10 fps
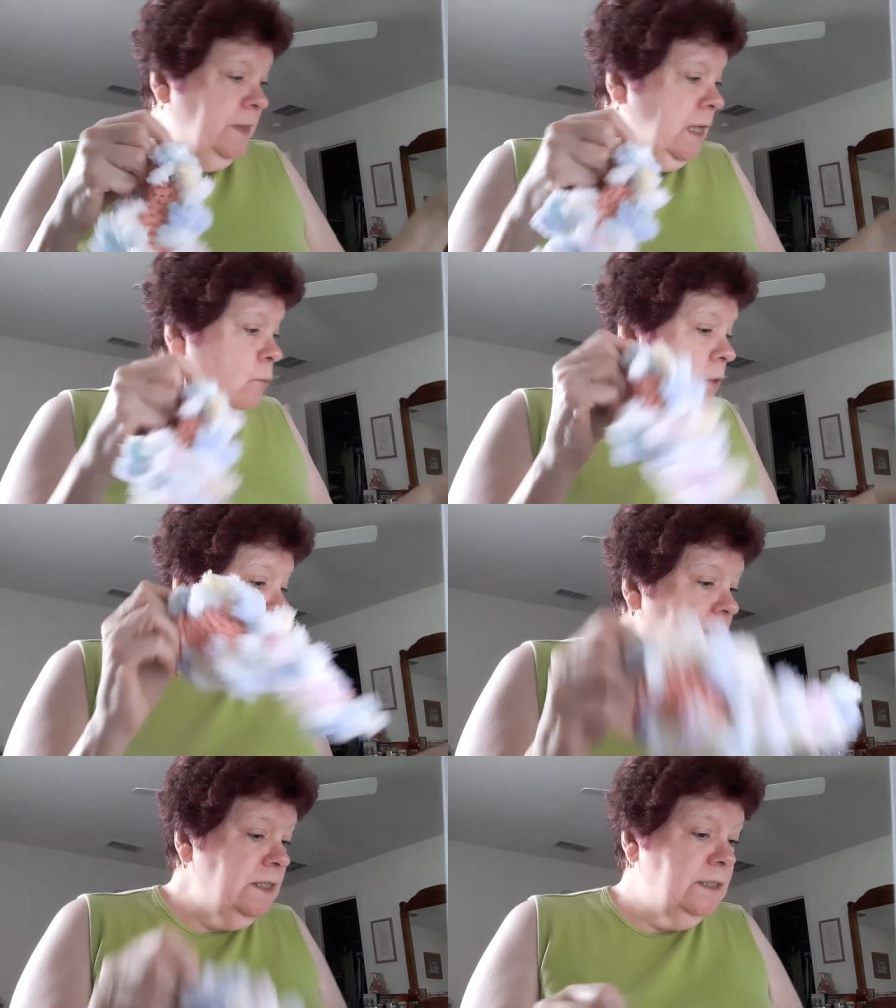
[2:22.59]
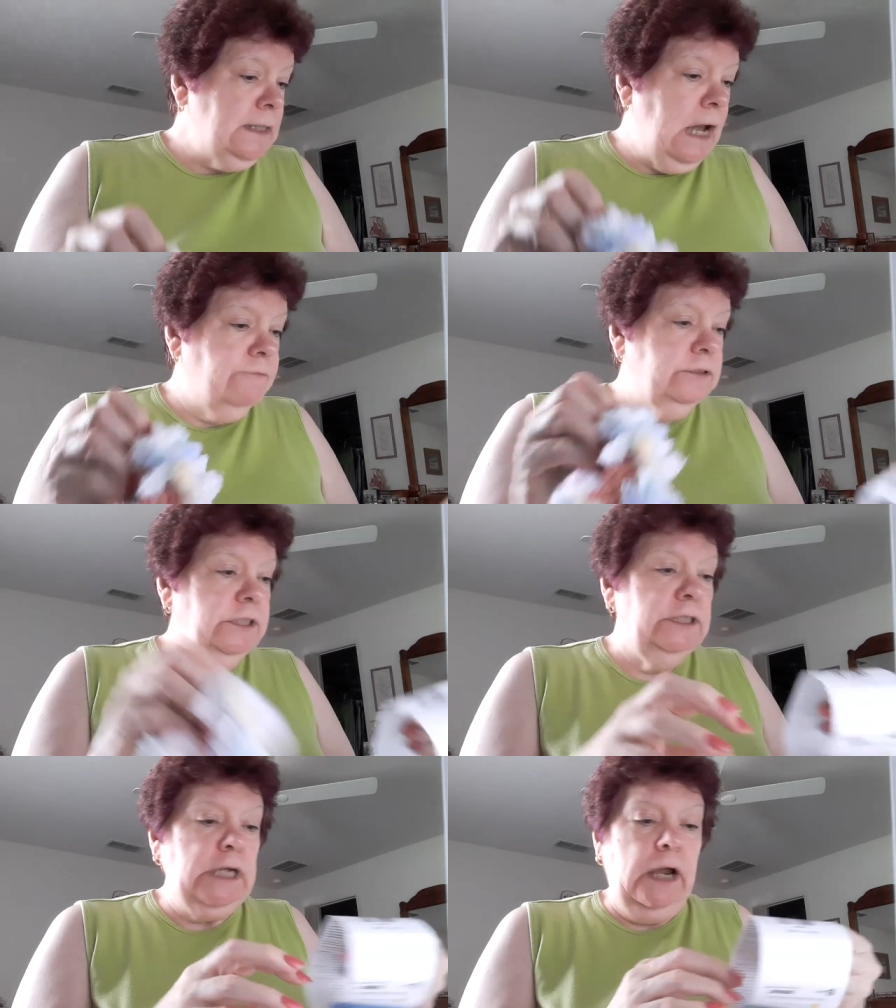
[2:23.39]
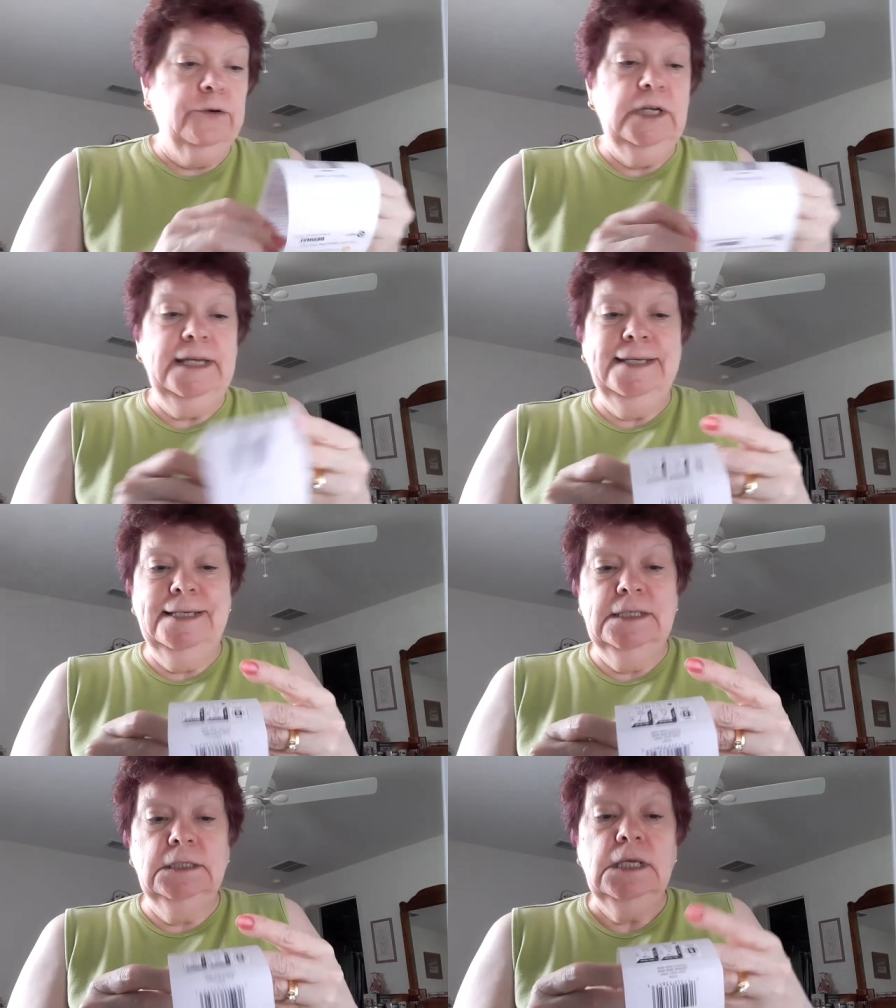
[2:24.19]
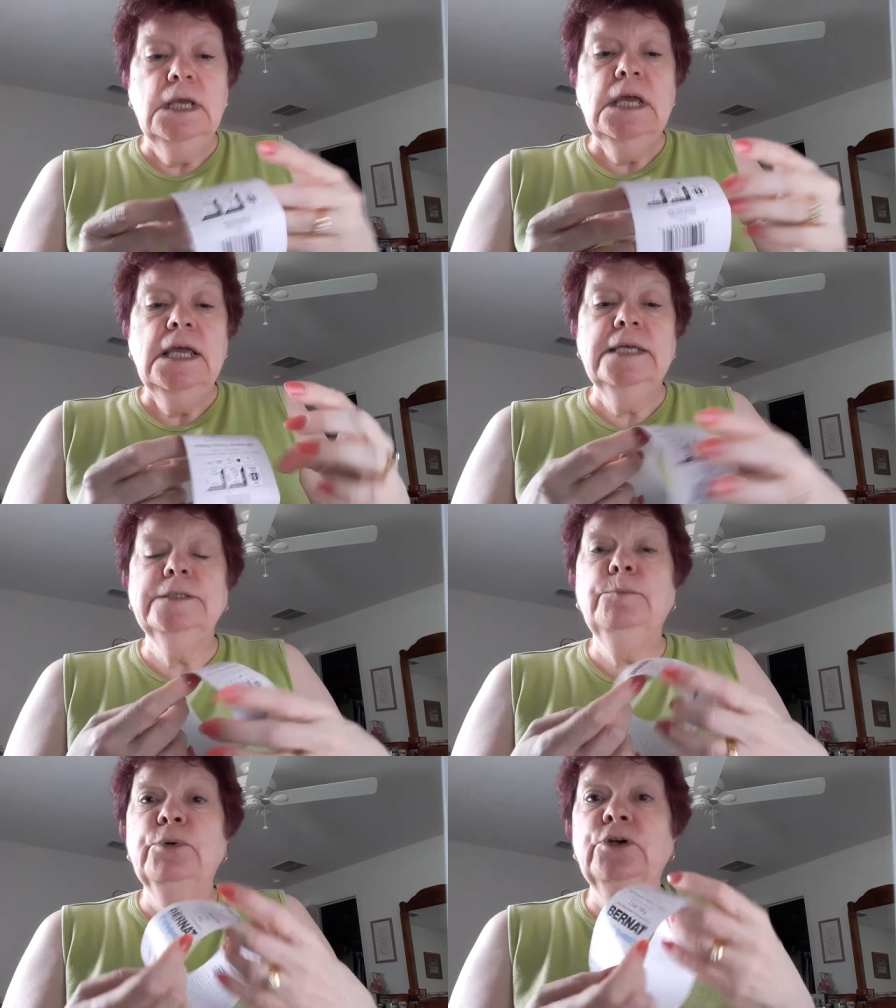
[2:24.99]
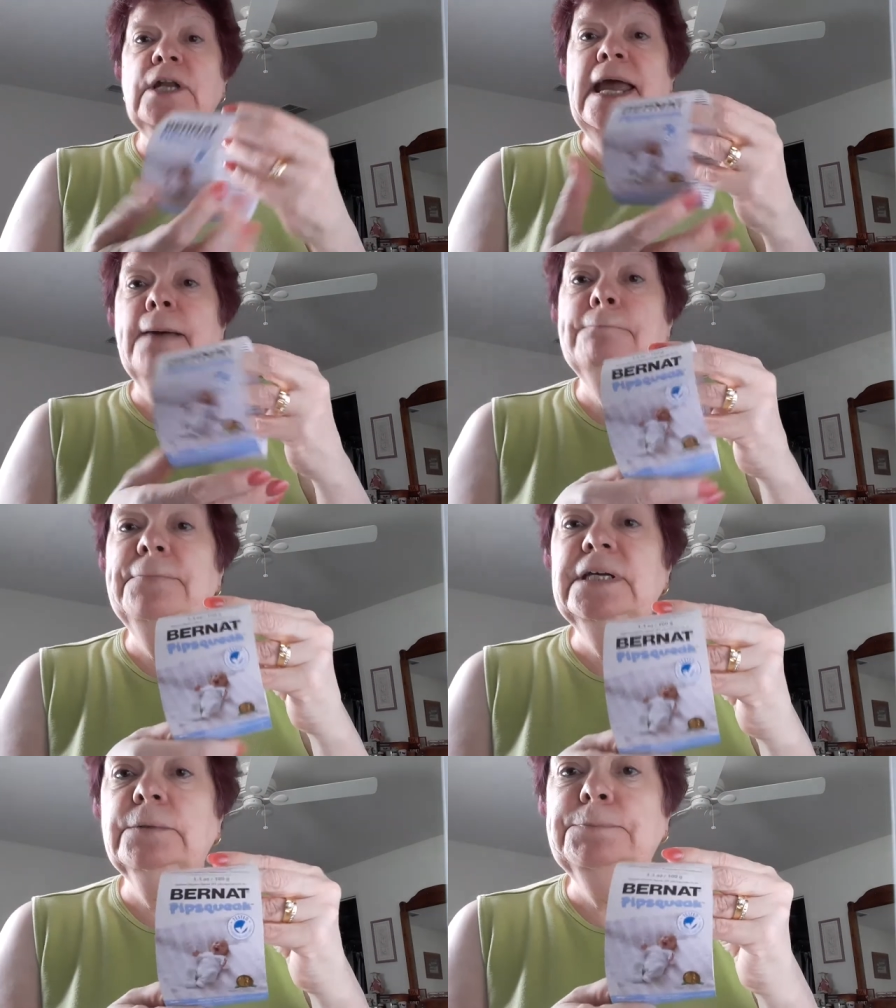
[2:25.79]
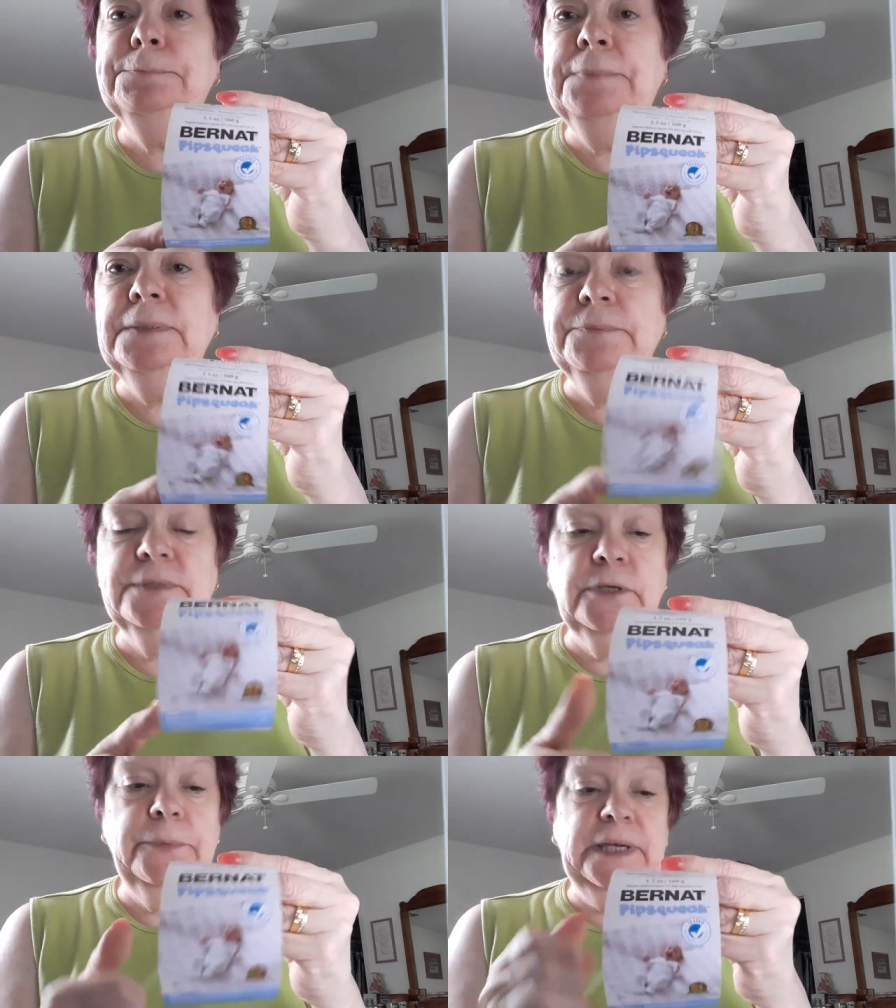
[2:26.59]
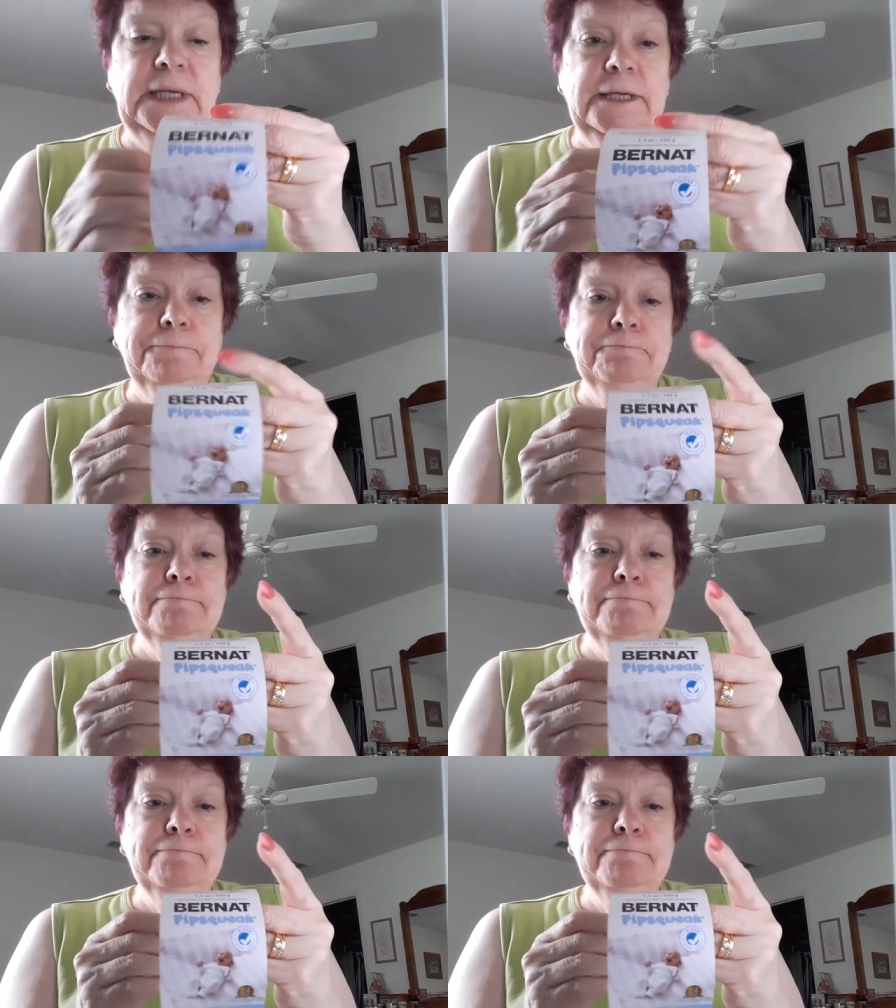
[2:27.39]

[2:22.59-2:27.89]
Now what this novelty yarn is Bernat Pipsqueak.